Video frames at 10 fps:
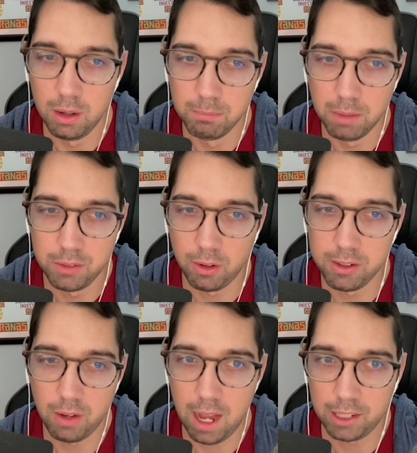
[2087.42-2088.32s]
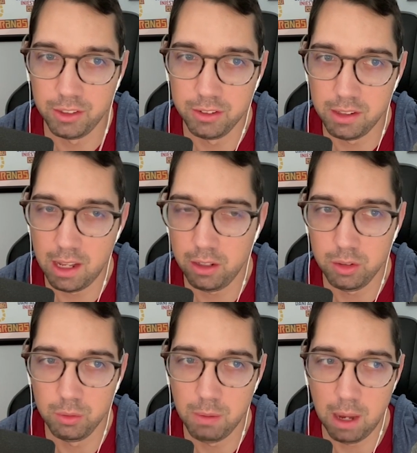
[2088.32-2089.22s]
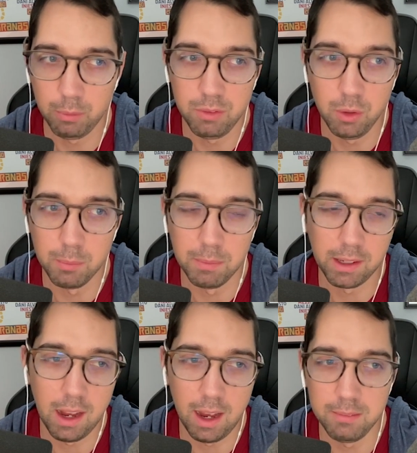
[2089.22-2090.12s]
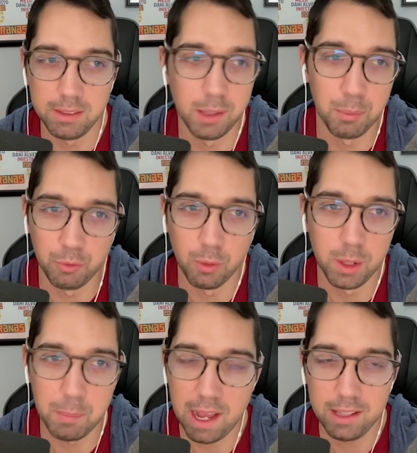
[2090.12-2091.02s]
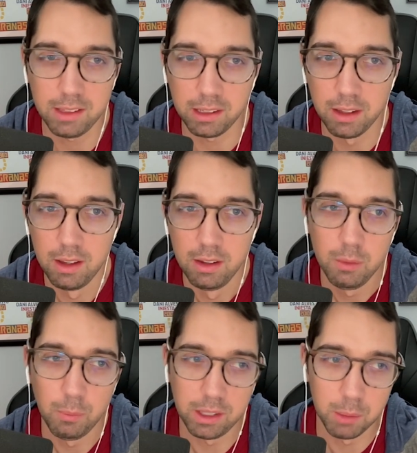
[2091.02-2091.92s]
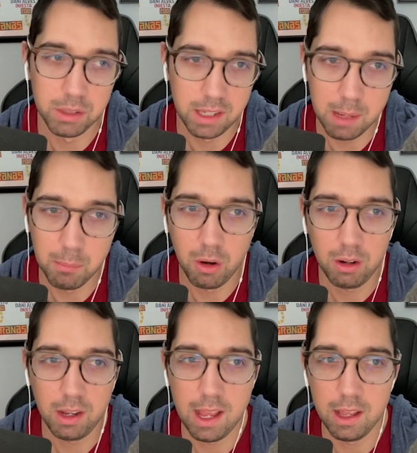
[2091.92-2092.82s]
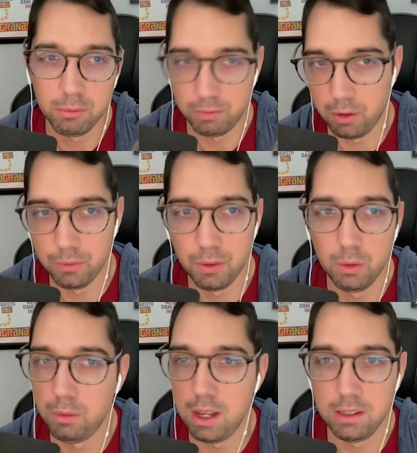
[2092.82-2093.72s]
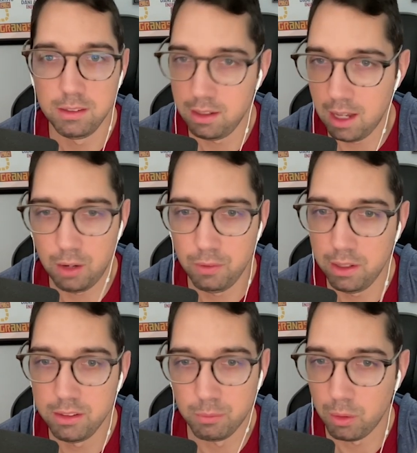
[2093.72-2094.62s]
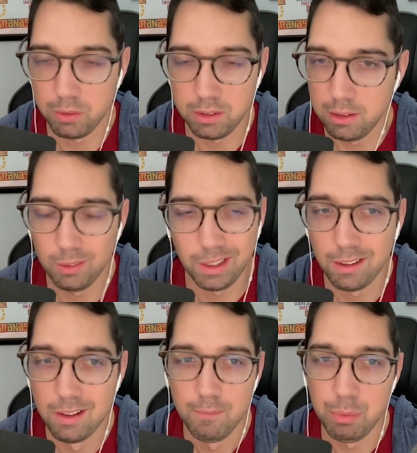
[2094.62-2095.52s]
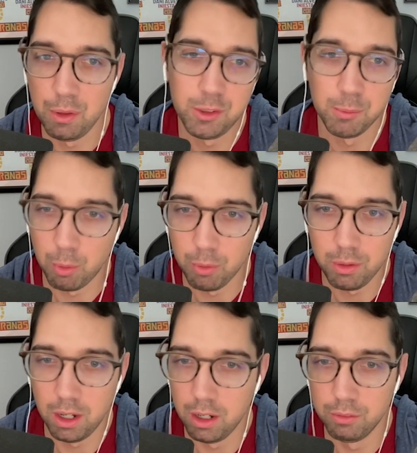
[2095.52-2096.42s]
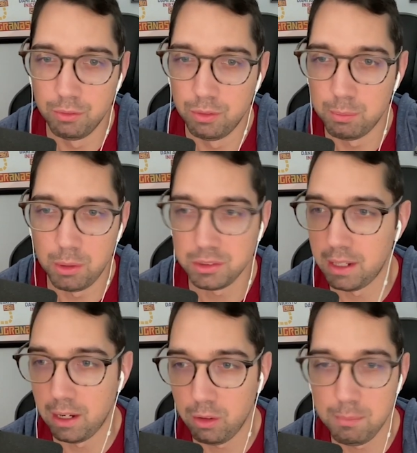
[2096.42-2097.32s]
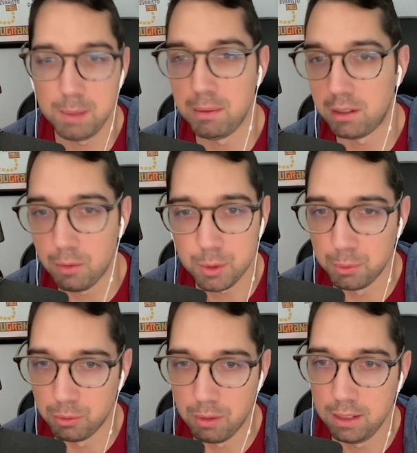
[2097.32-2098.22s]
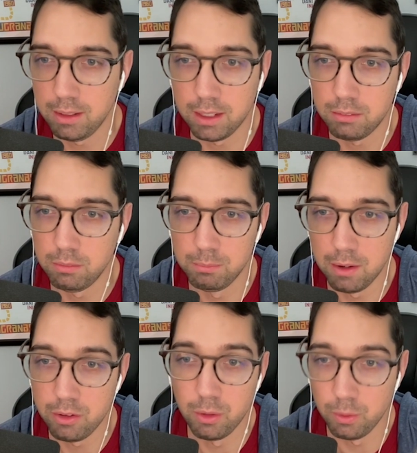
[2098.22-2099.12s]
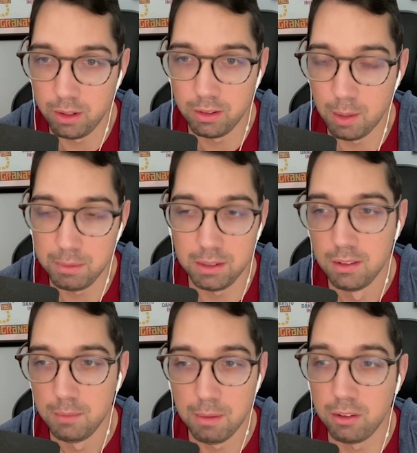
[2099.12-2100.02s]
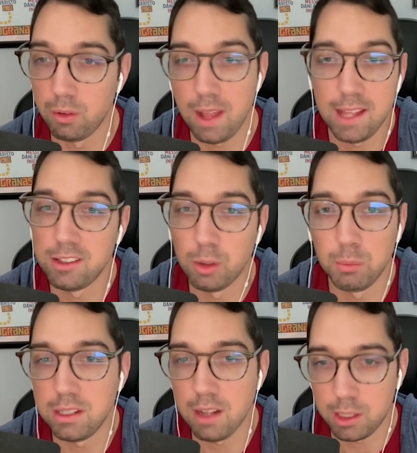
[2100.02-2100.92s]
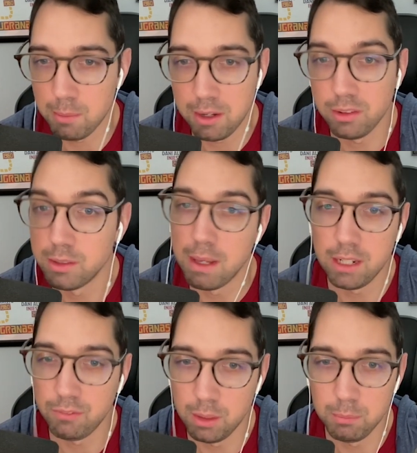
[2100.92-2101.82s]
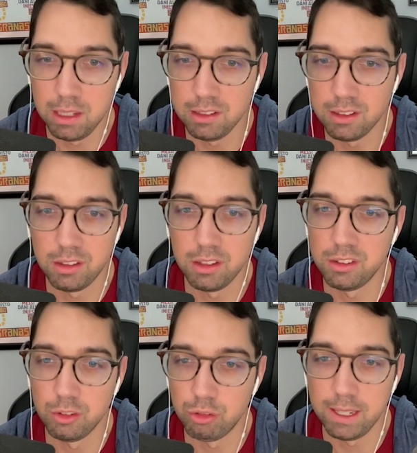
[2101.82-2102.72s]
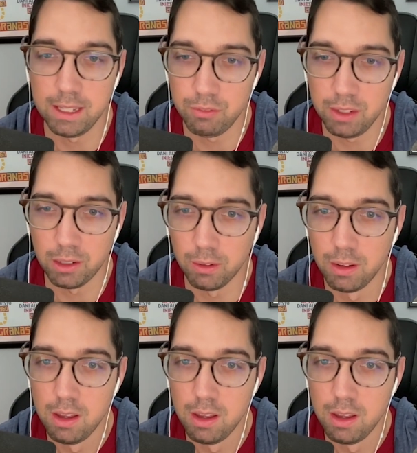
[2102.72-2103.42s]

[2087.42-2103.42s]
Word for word: um, as far as their actions and how you how we view them. Like I, I had said before in the past, like when it comes to Neymar and Rivaldo and Dani Alves and Ronaldinho, like their support of Bolsonaro made me uncomfortable, right? Like Maradona. I mean, Maradona has so many documentaries made of him, and he's such an intriguing figure